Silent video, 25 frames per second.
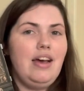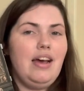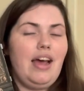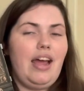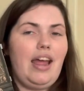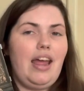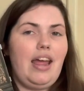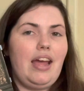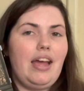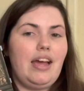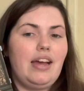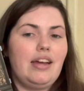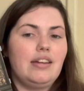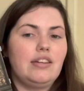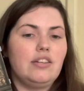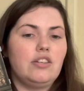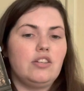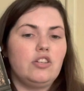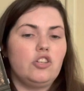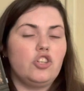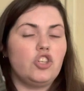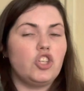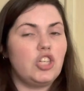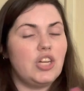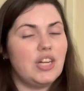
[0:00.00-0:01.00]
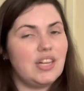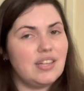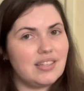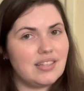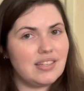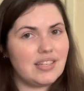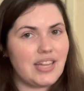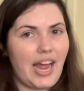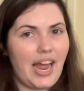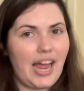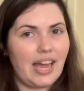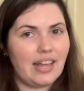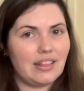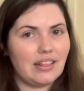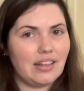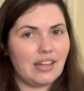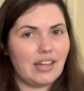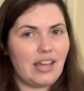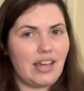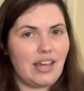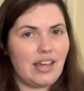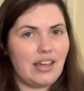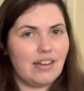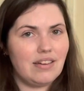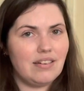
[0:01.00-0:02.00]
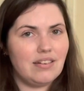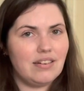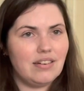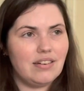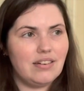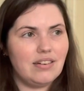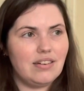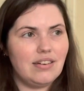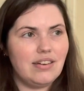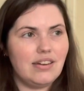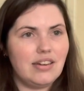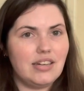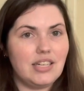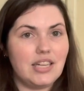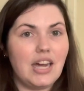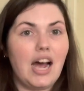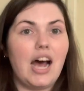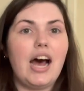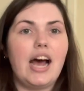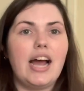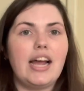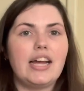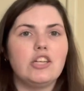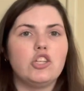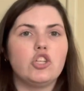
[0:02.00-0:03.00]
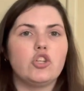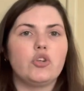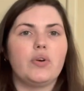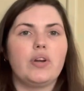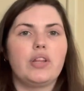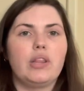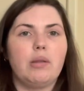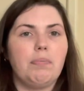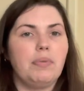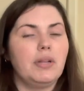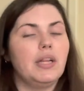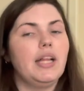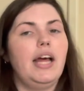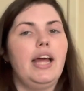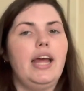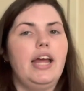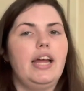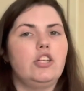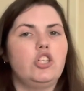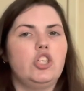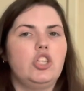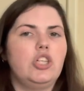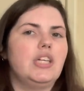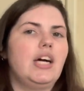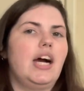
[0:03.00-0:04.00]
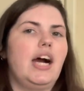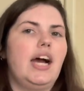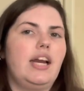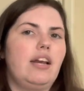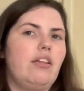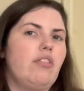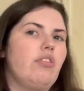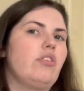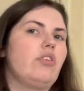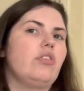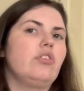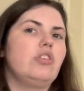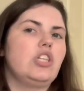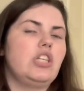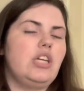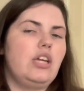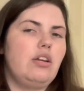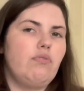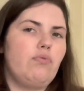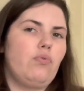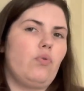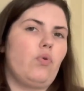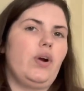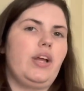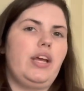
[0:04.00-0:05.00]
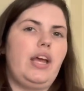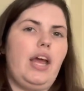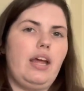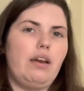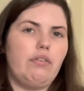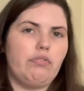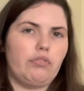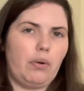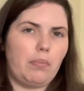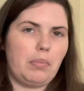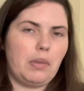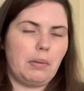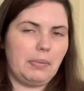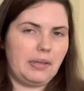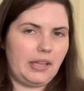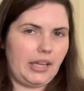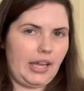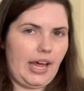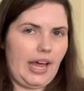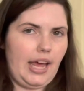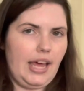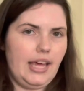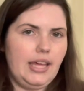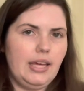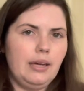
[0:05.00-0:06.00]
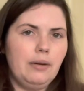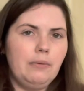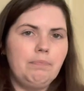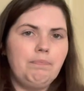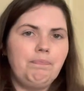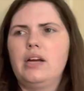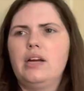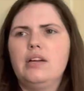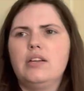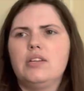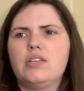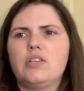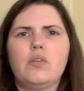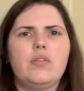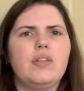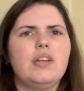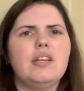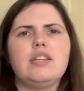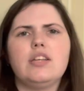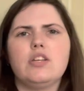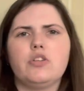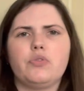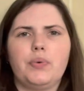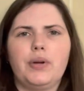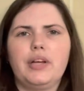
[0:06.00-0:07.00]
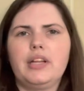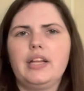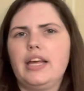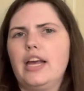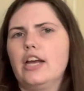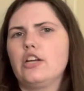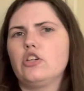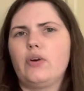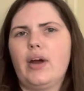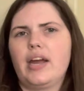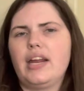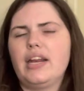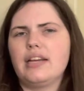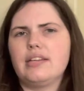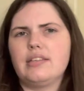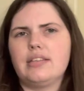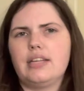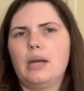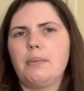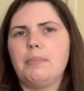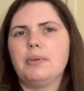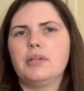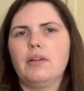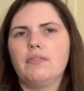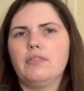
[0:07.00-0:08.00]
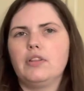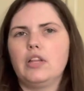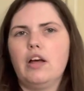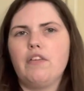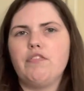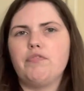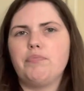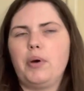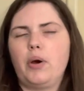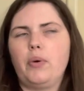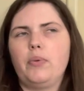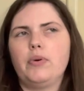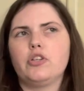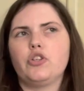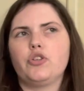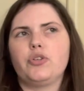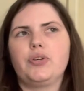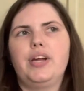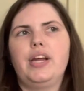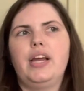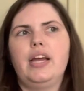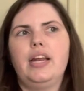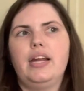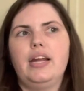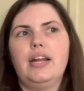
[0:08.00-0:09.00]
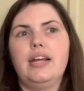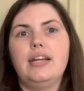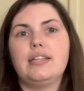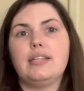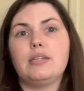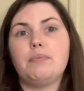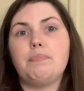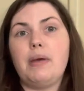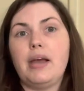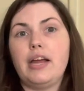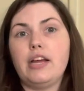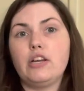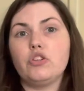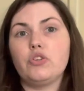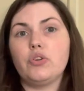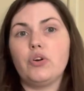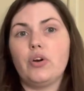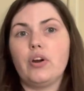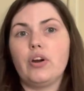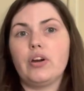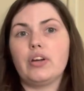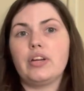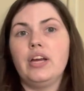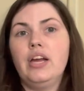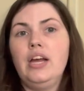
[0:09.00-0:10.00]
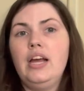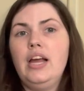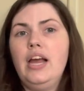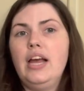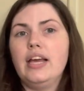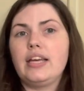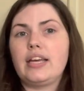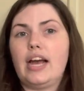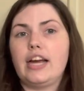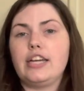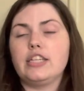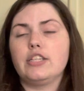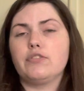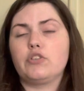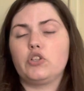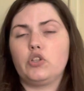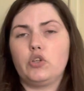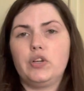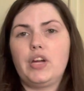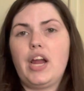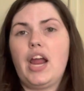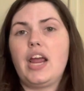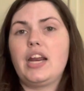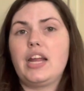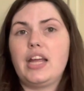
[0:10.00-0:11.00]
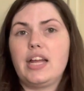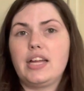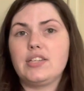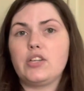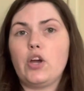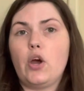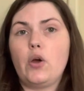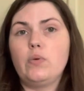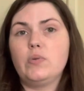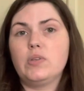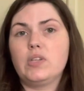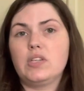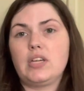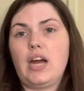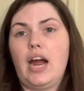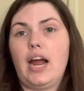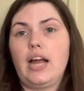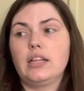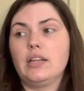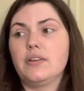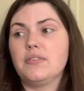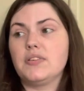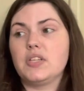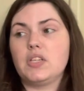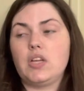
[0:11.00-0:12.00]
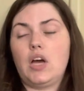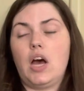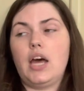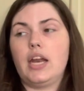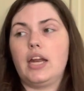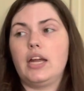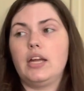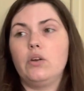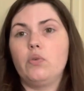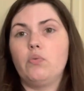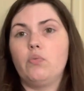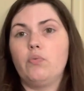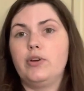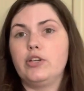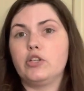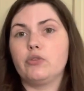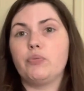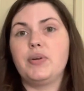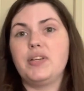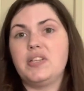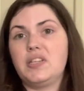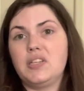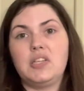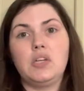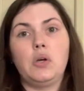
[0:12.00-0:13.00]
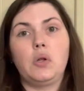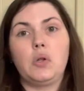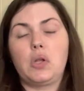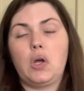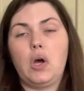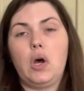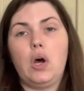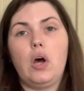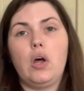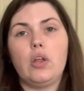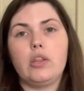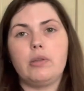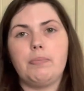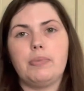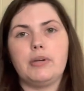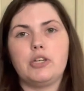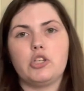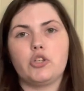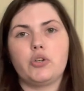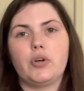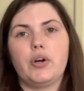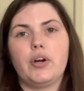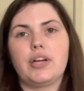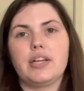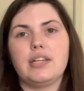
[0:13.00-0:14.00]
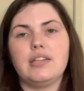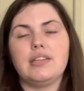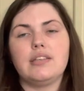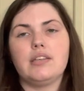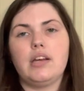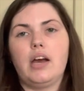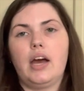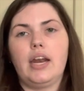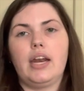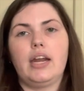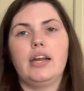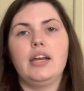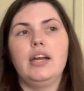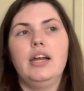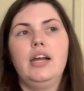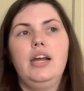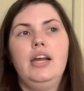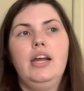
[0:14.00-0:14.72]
And she sadly died during the plague. She died in 1348 from the plague. So this is really a great example of love poetry, and it's Petrarch kind of creating his own style of sonnet, which we still call the Petrarchan sonnet.